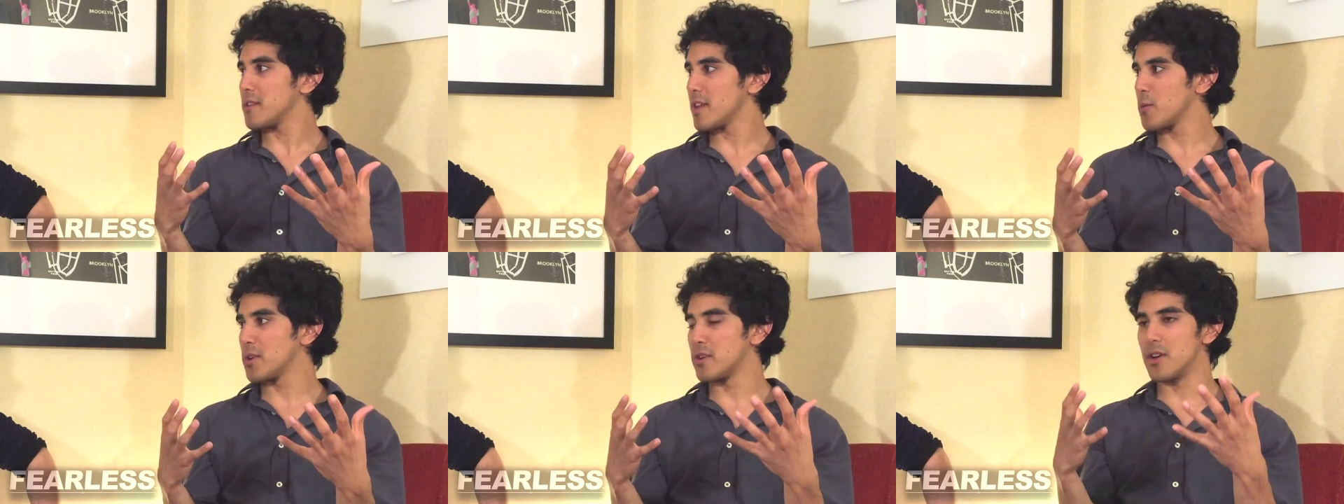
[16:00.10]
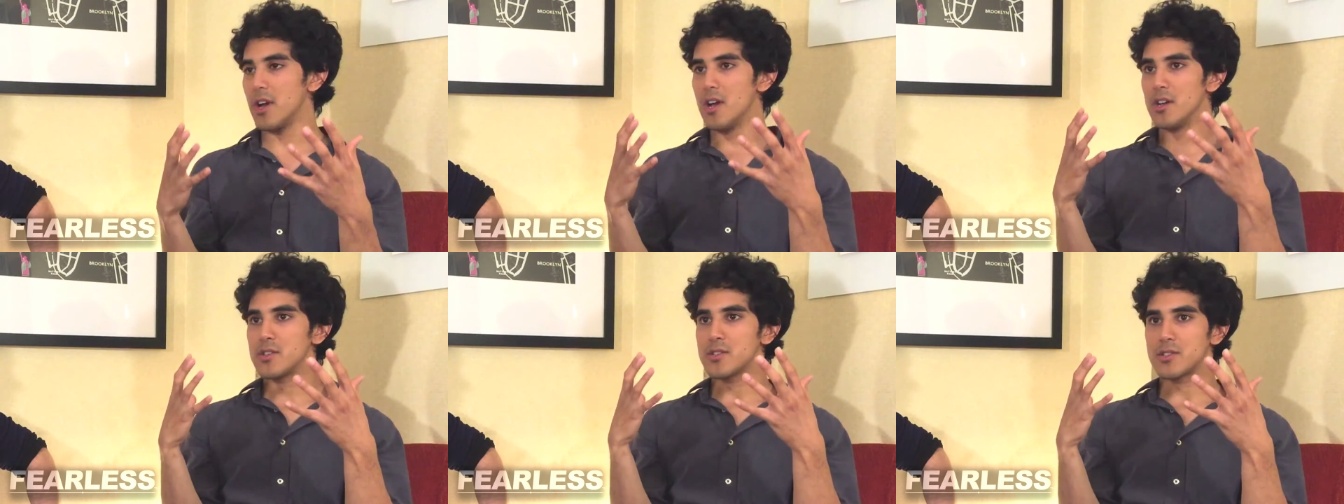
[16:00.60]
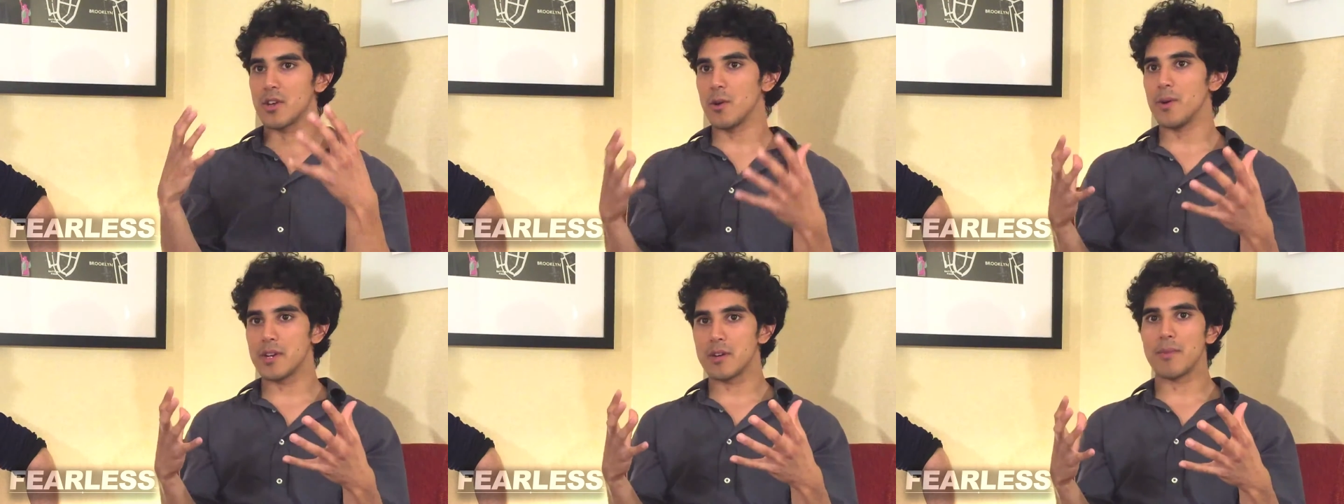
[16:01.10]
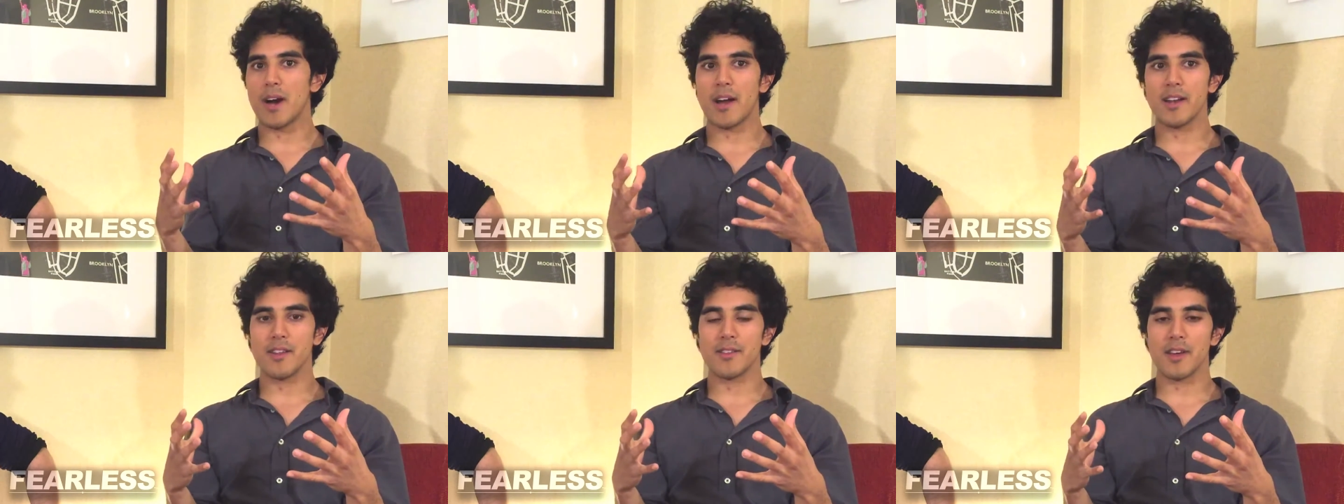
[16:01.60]
like when you're so in your
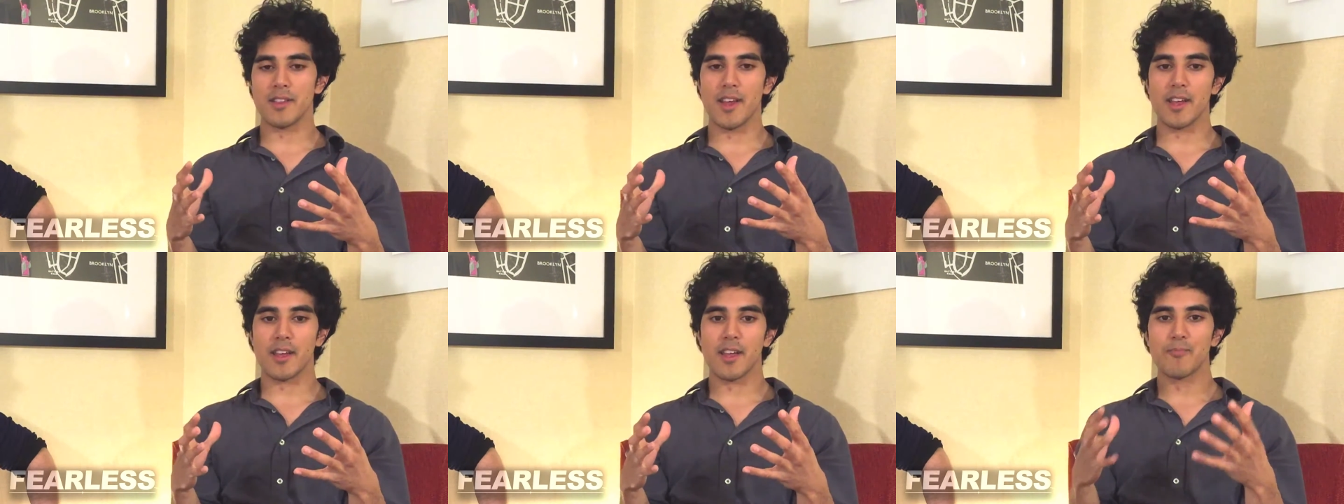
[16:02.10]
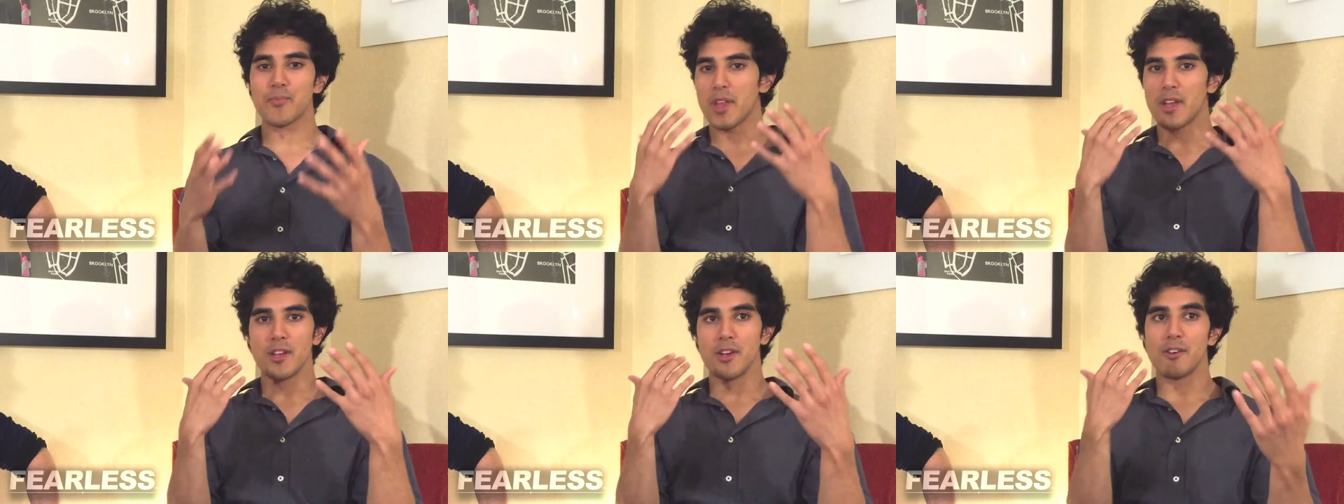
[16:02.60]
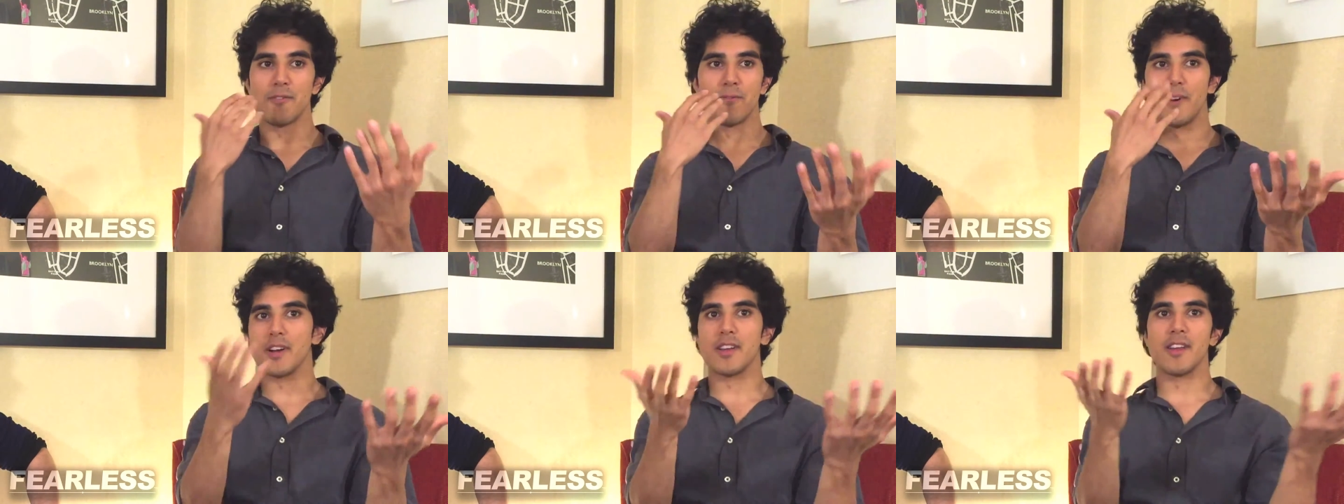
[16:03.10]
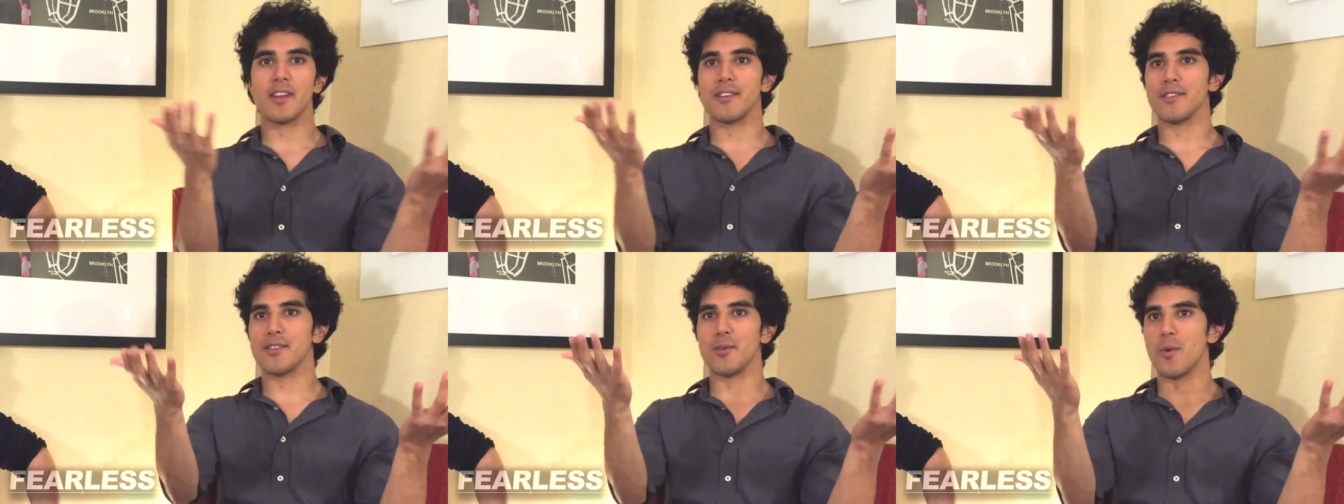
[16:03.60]
body that like you're
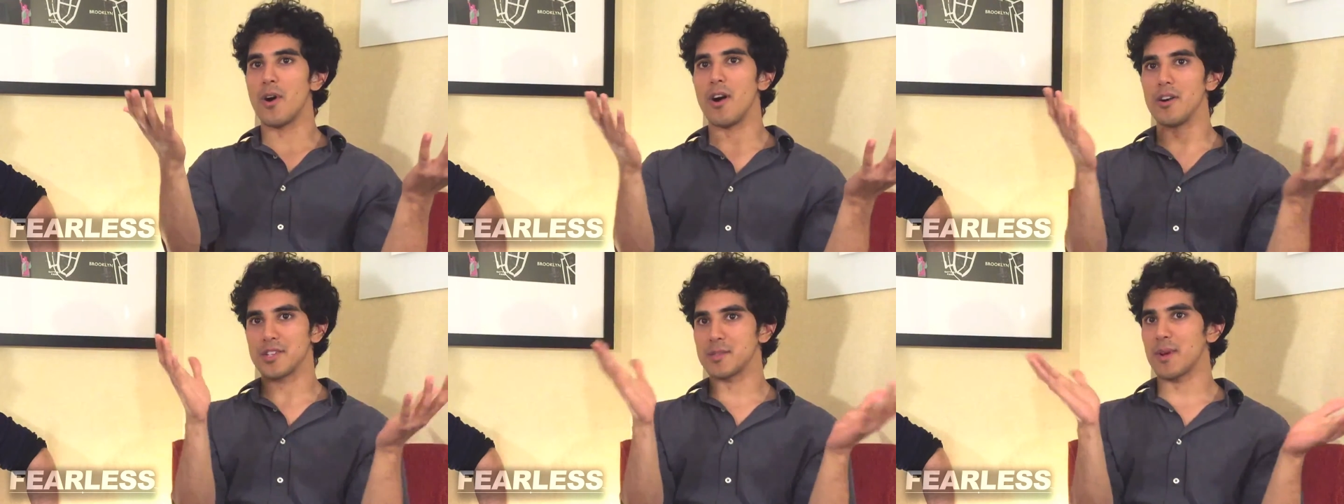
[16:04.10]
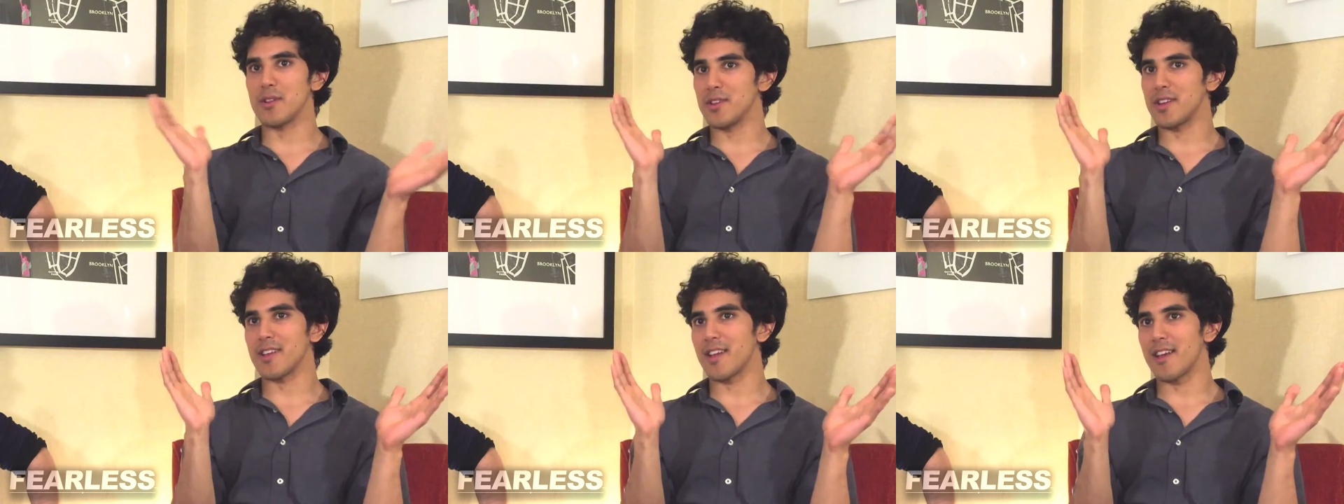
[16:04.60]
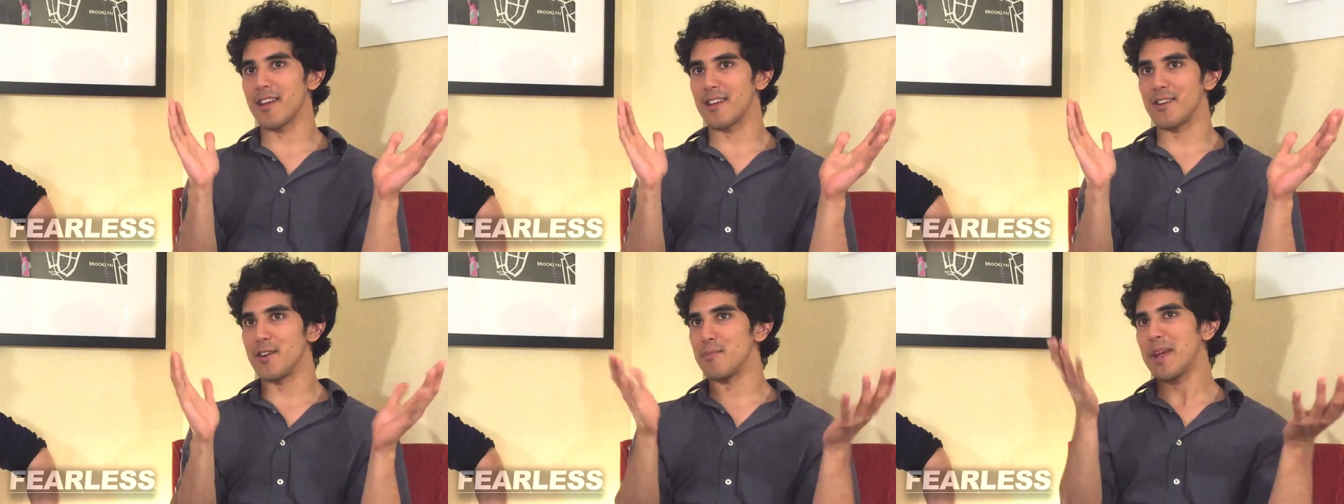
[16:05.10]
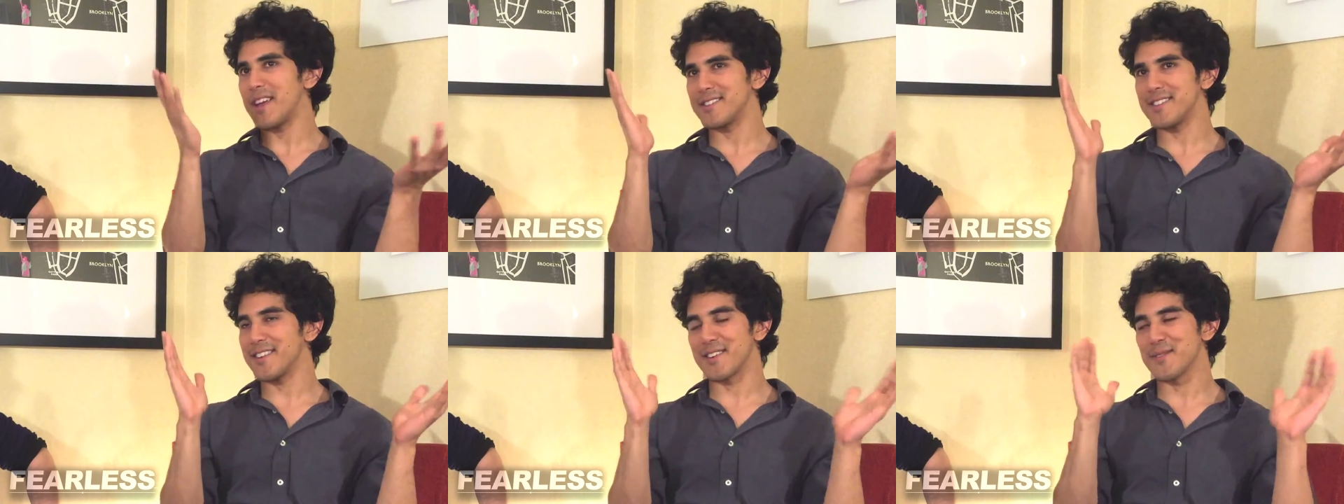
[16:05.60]
fucking the wall just by looking at it, or a
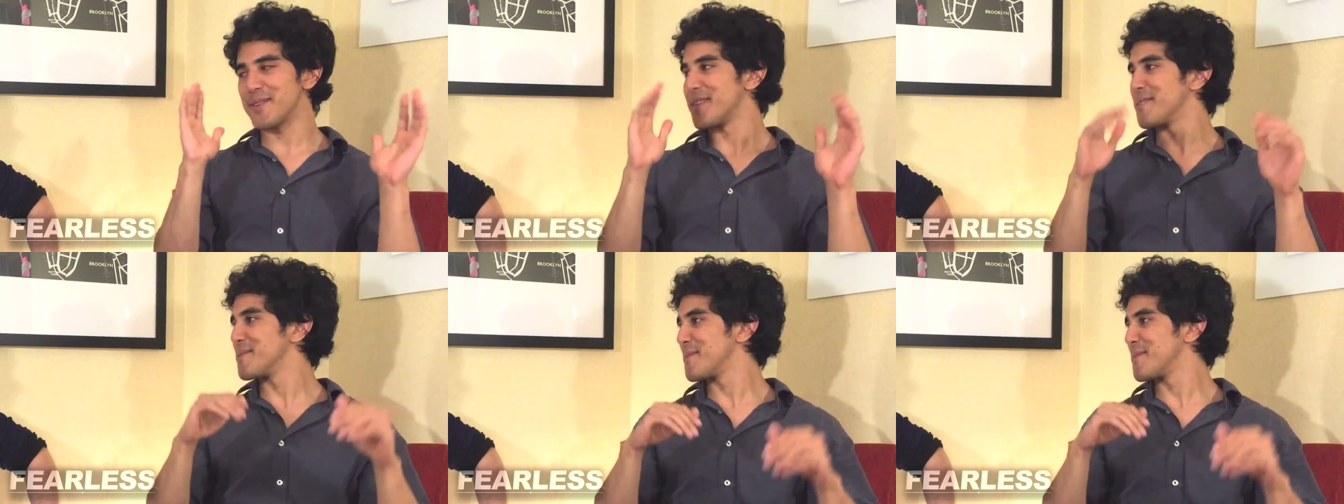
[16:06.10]
painting or whatever.